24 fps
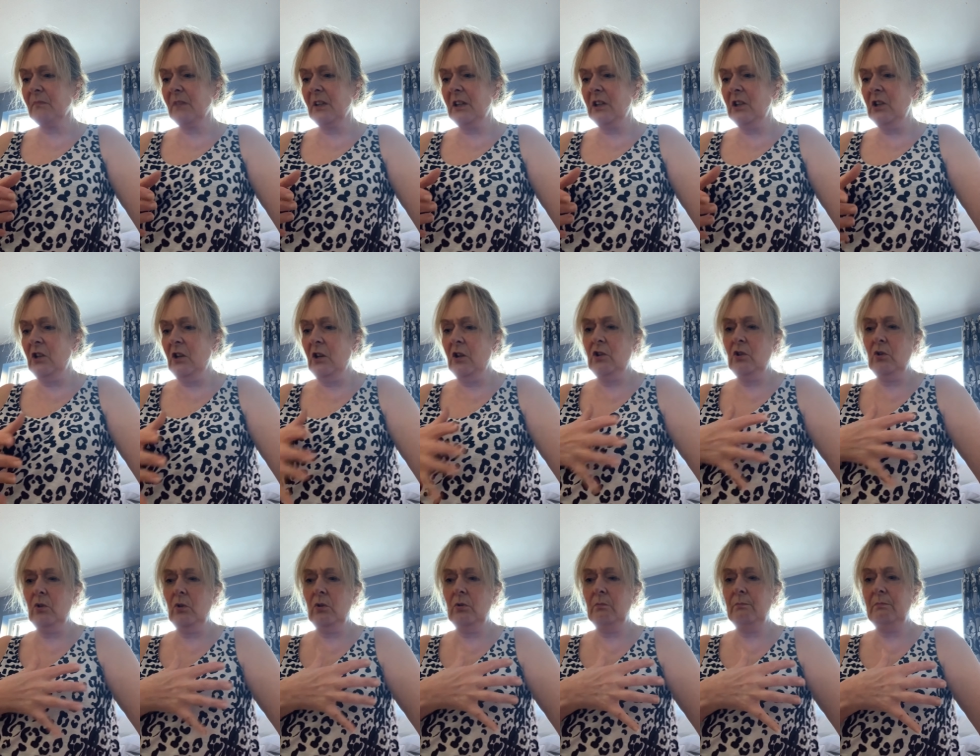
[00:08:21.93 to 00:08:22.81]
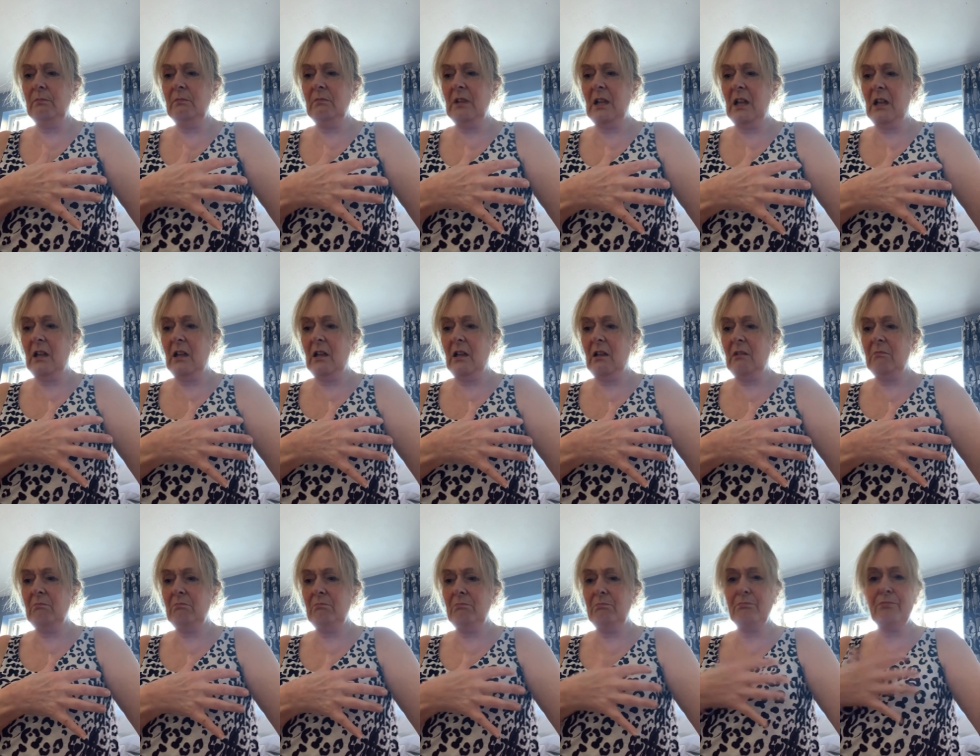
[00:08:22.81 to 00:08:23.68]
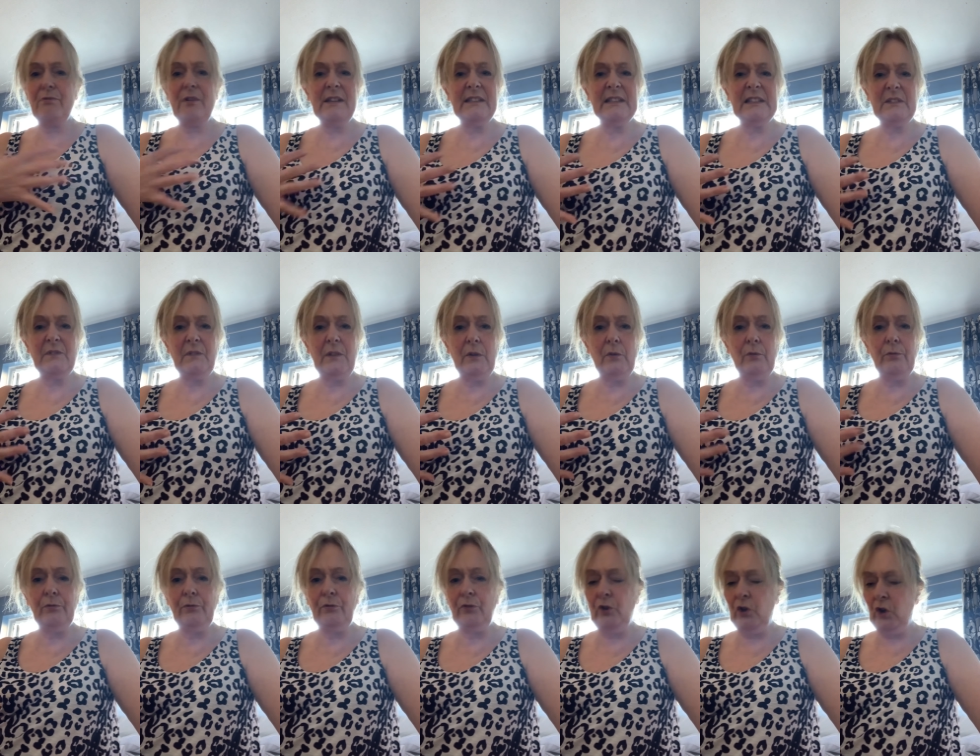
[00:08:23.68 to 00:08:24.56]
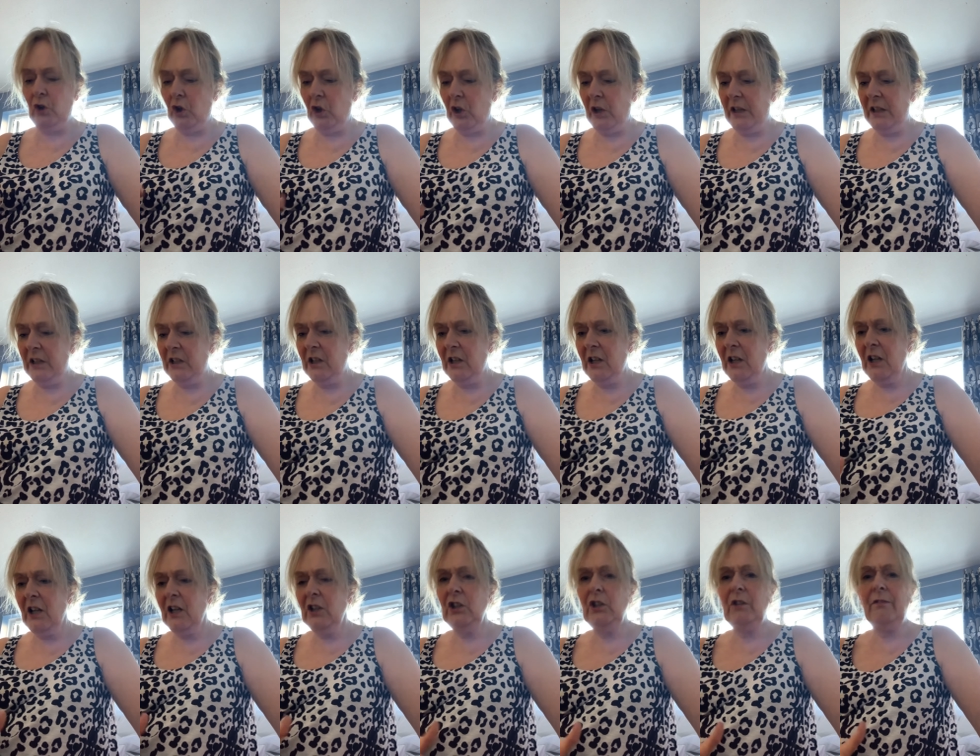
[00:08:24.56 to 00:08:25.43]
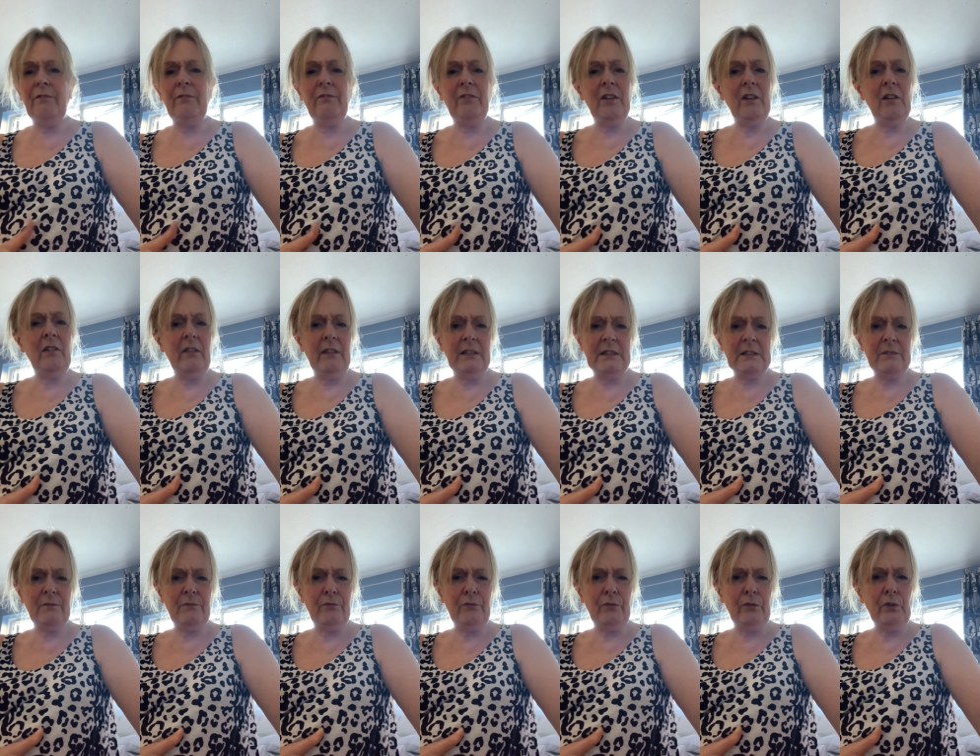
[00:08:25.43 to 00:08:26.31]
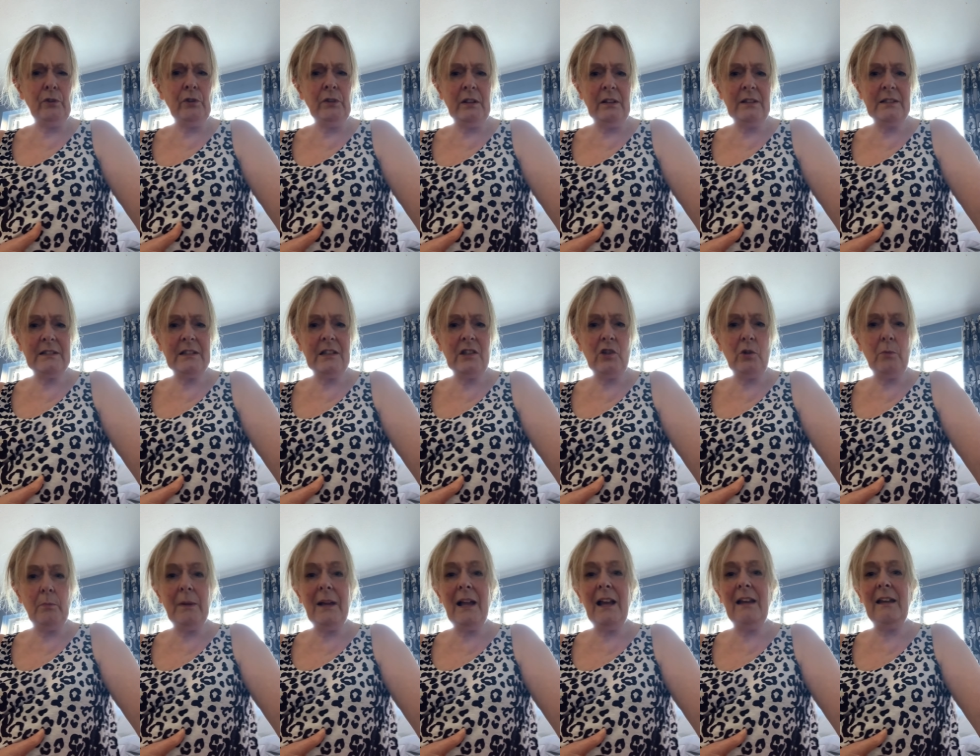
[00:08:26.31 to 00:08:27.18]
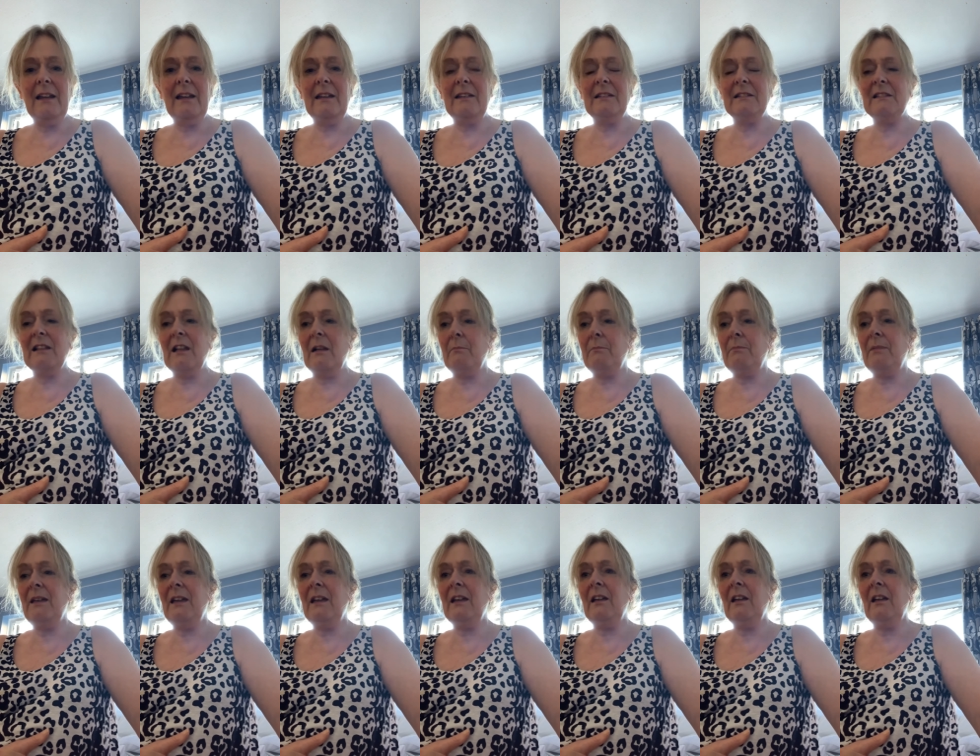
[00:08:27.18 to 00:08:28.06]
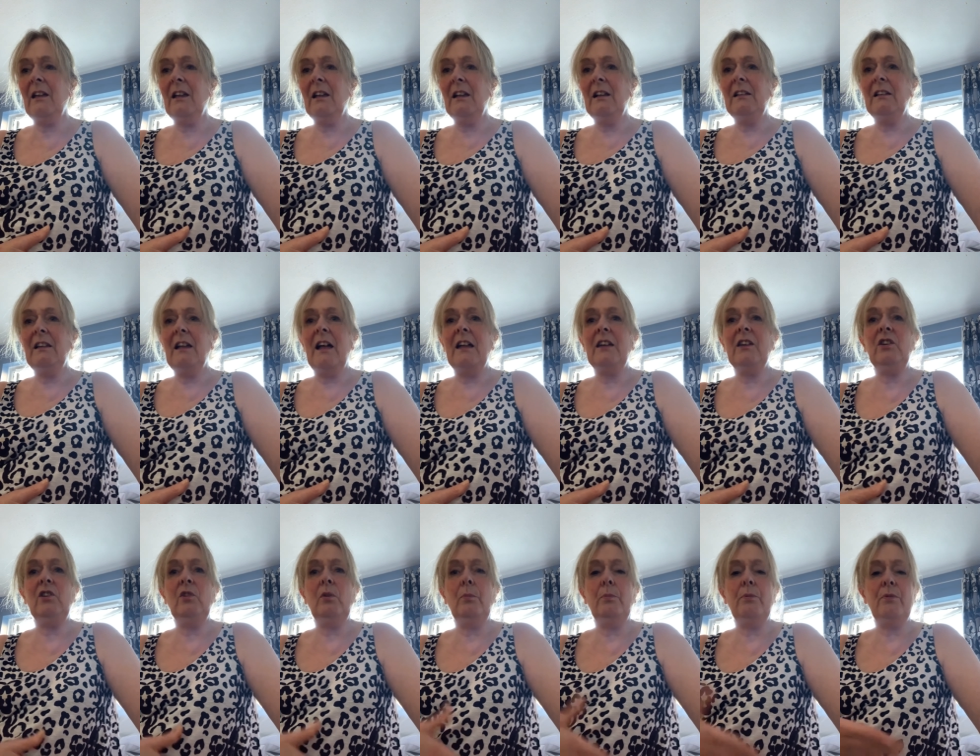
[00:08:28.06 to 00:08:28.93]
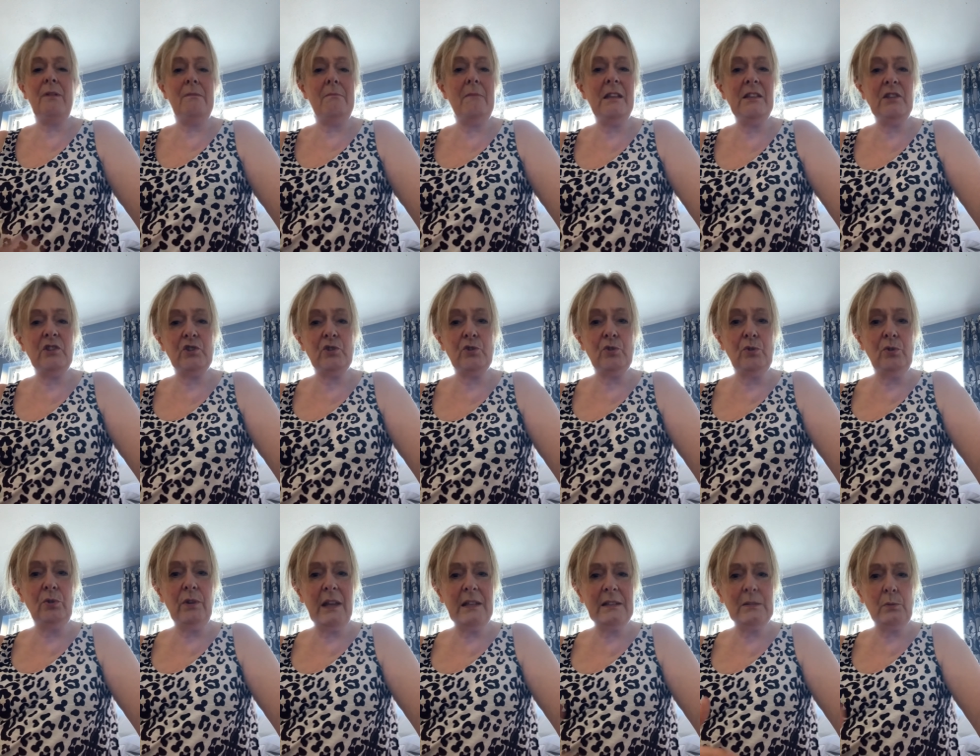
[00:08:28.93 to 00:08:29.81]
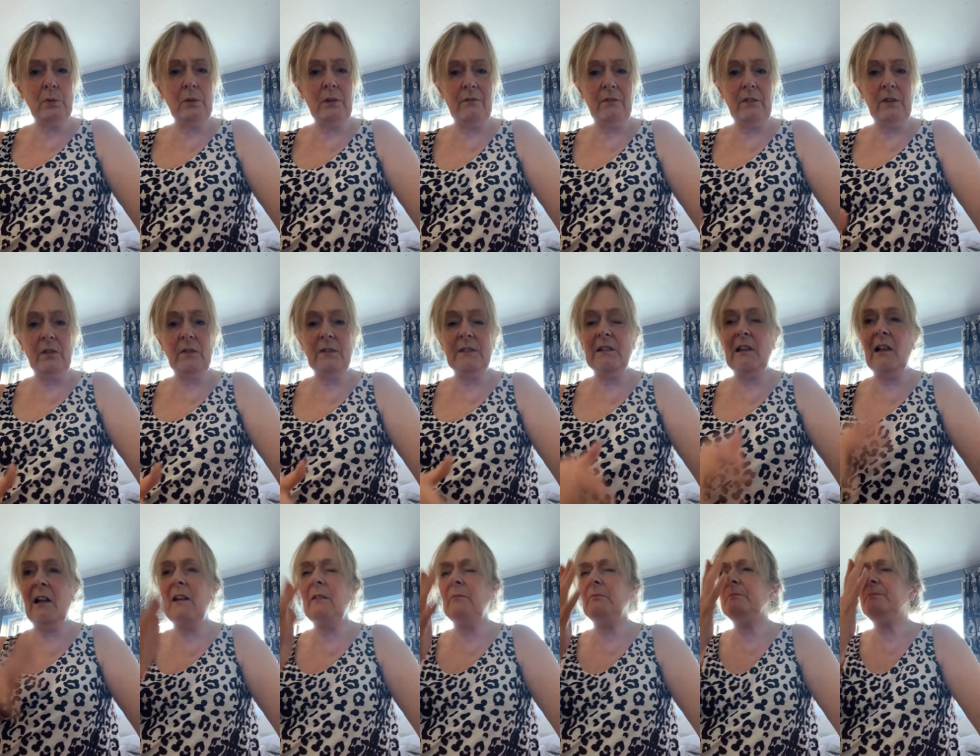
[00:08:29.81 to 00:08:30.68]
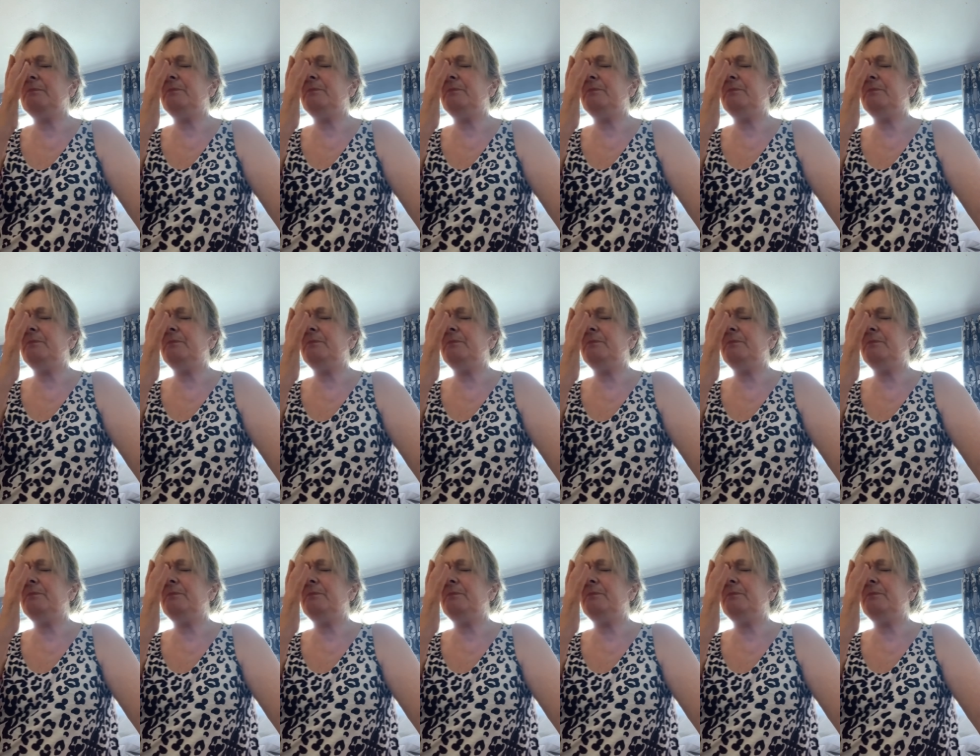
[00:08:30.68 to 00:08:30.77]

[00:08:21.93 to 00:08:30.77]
you know, your. Uh, breasts feel full and you feel this fullness in your belly. It's like being like your premenstrual, that's what it feels like.